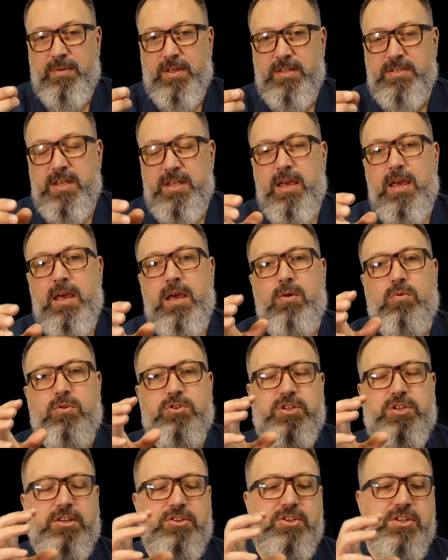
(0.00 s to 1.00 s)
bits,
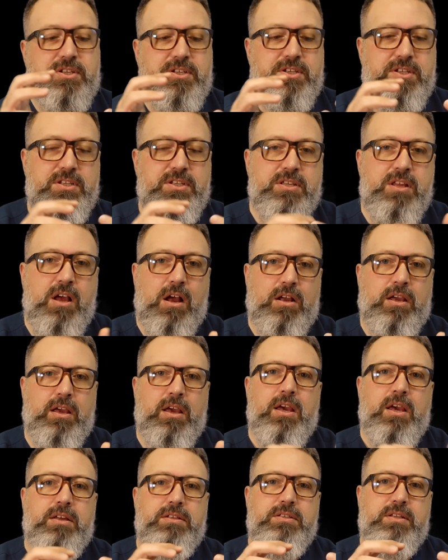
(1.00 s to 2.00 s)
which are actually stuck
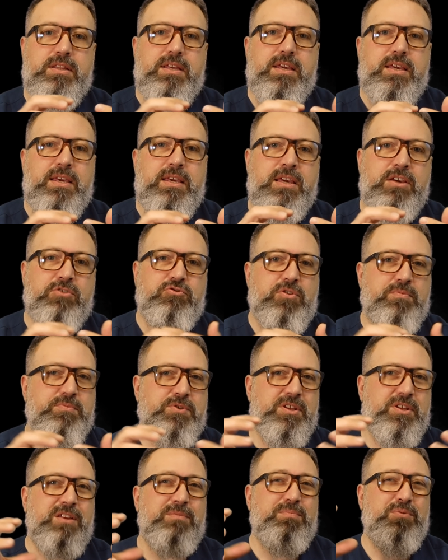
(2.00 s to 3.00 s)
to the eardrum.
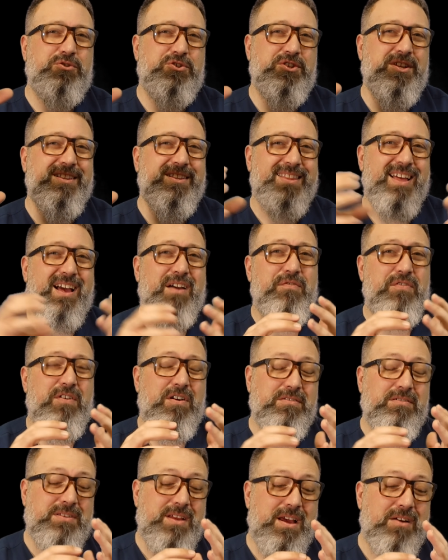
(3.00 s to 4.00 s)
So they pushed it that
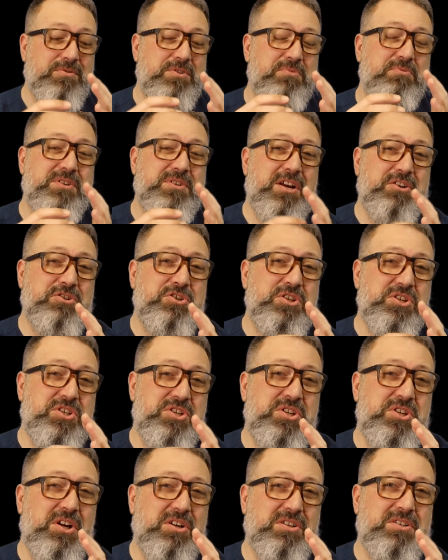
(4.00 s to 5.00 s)
far down, it would actually
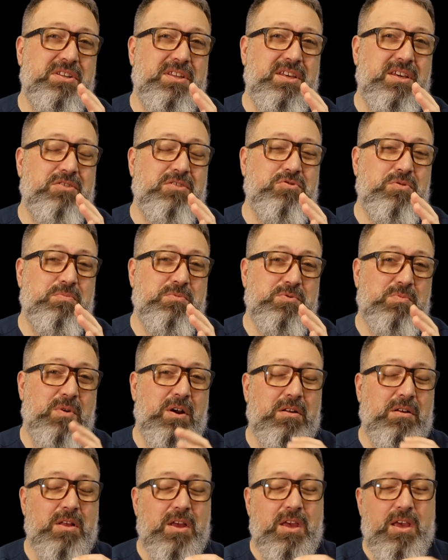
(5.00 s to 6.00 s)
stuck to the eardrum as
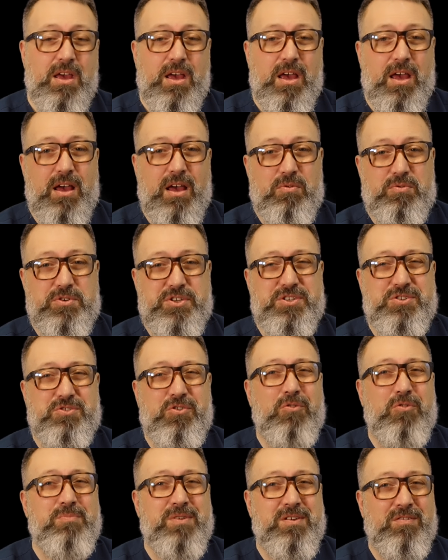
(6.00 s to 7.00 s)
well, uh, which is
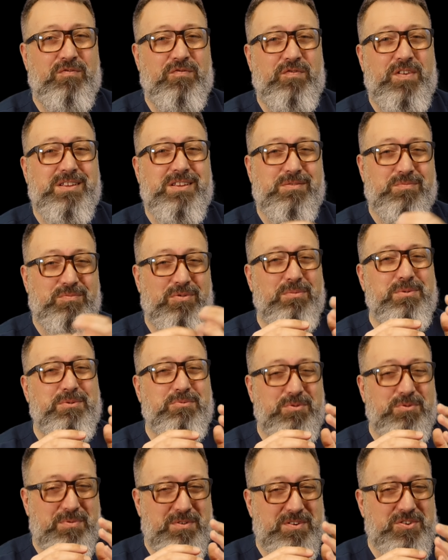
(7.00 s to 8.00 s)
no mean feat and probably
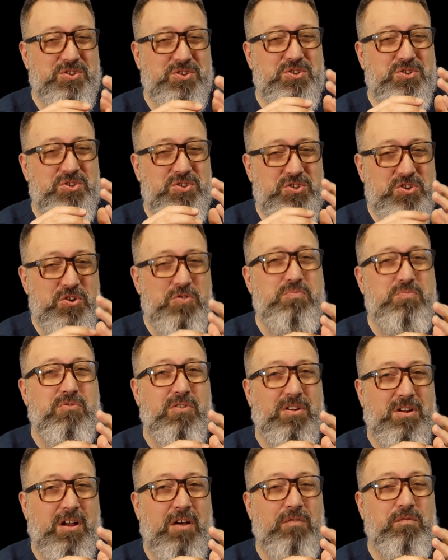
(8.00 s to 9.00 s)
would have been super
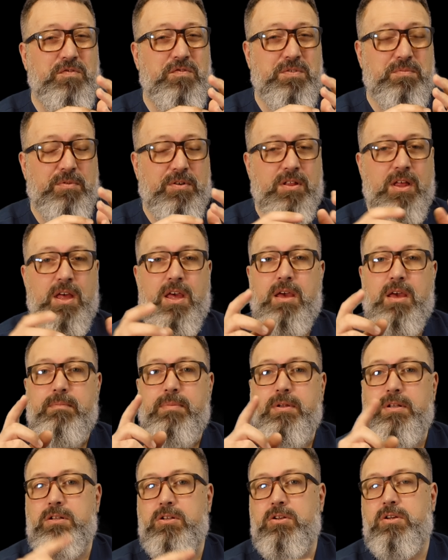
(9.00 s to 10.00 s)
uncomfortable.
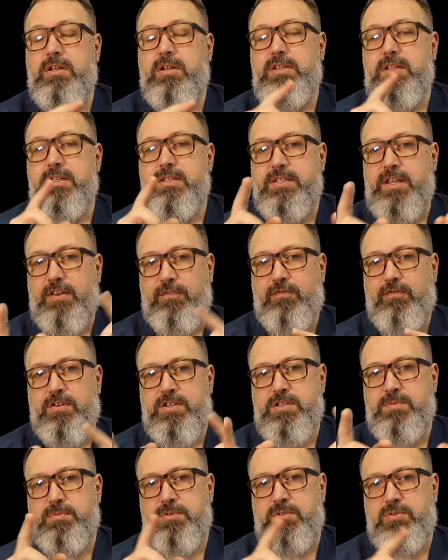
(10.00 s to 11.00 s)
But look at the
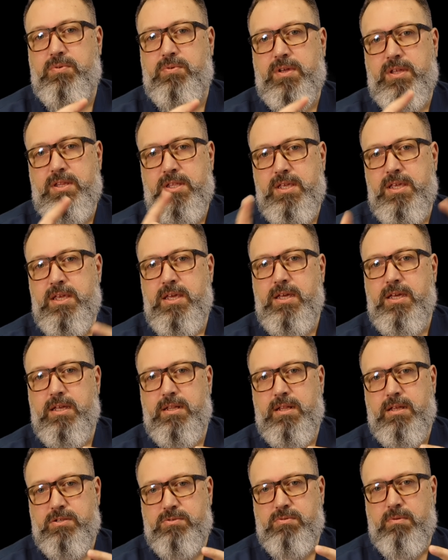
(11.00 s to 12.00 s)
difference between ear
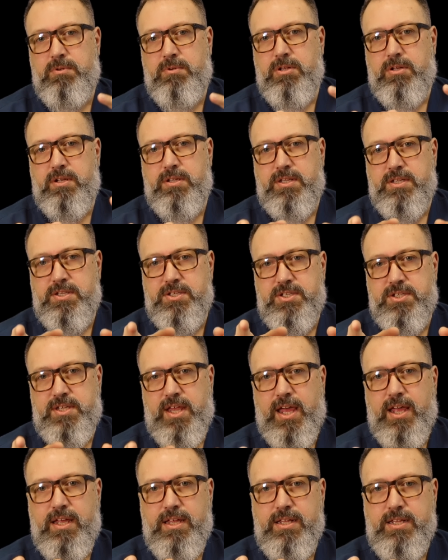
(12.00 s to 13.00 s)
canals. When we look at this
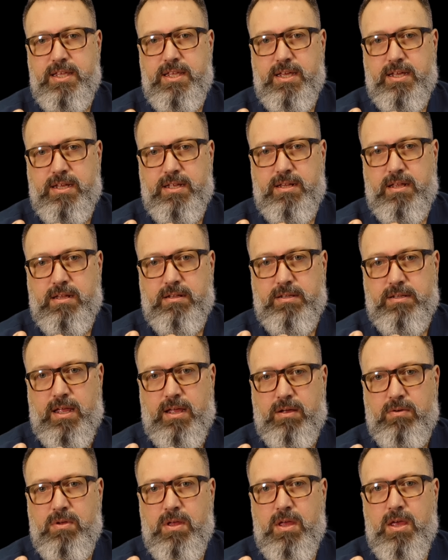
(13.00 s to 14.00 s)
second ear canal
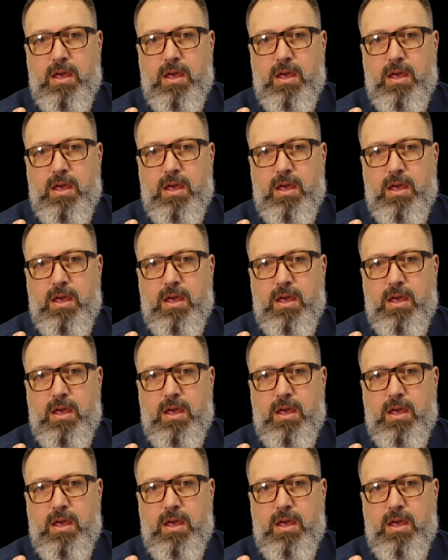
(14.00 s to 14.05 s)
now,